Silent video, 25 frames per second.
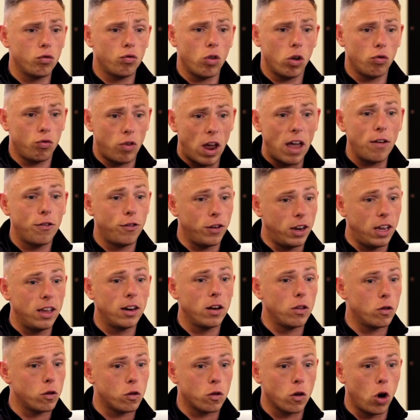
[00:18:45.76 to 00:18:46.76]
Refereeing
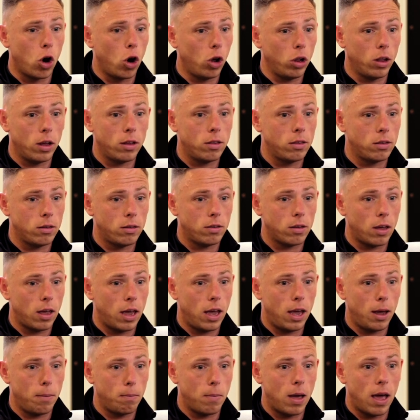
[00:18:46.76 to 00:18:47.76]
in Scotland
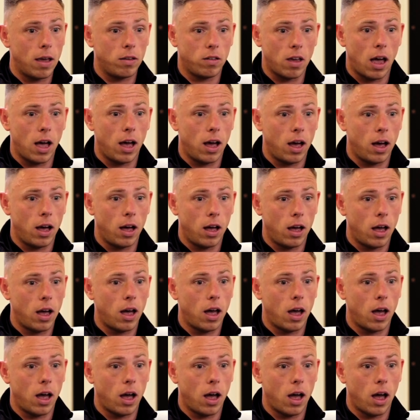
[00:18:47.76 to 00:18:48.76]
is at a
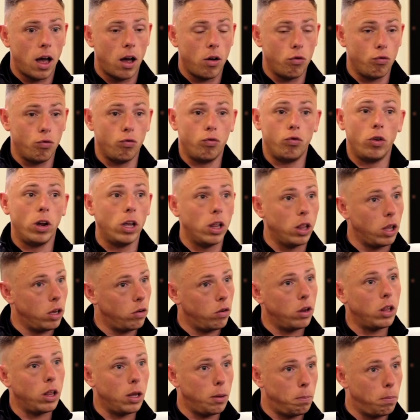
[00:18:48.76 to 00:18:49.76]
really,
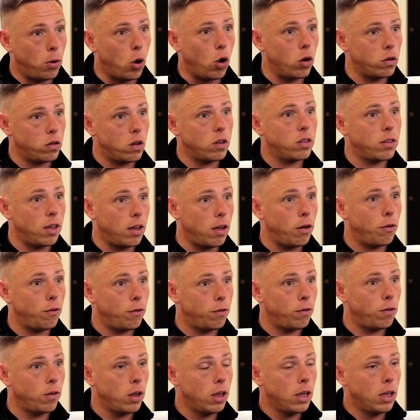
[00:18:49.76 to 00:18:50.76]
really
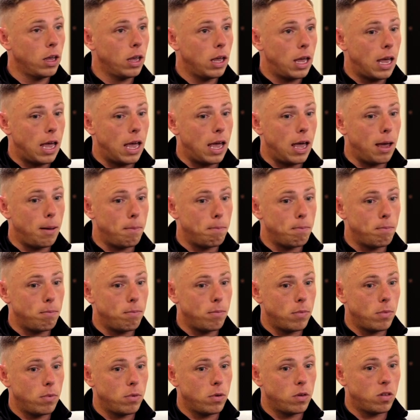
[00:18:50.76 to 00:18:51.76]
positive
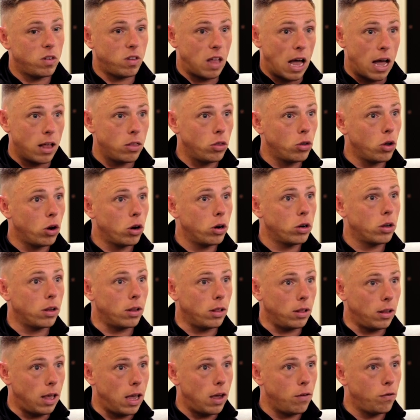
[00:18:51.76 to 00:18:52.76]
standard
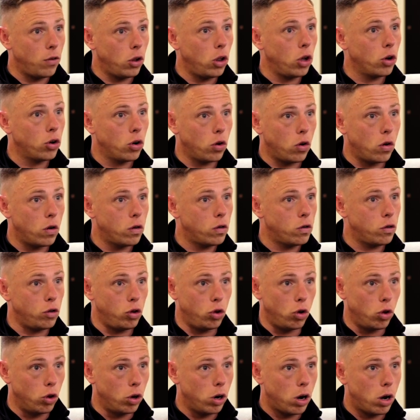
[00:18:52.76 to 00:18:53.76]
and level across
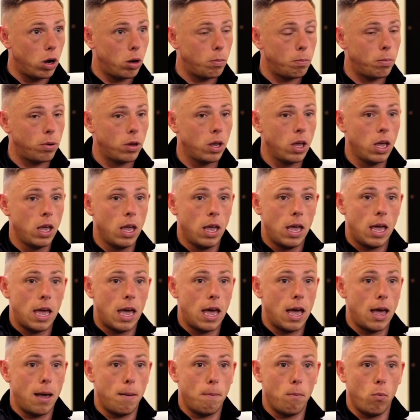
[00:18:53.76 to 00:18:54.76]
Europe.
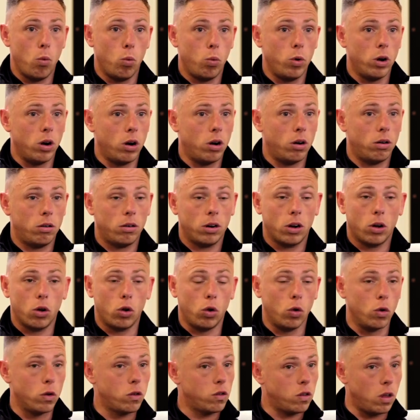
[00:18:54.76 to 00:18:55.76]
We're
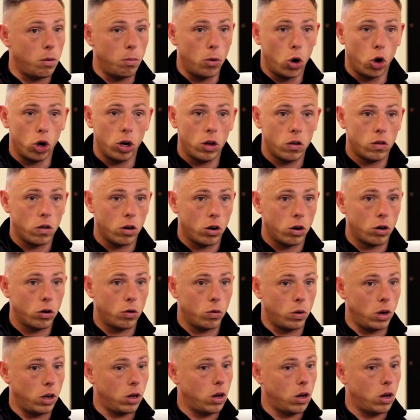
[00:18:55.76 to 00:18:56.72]
closely monitored when it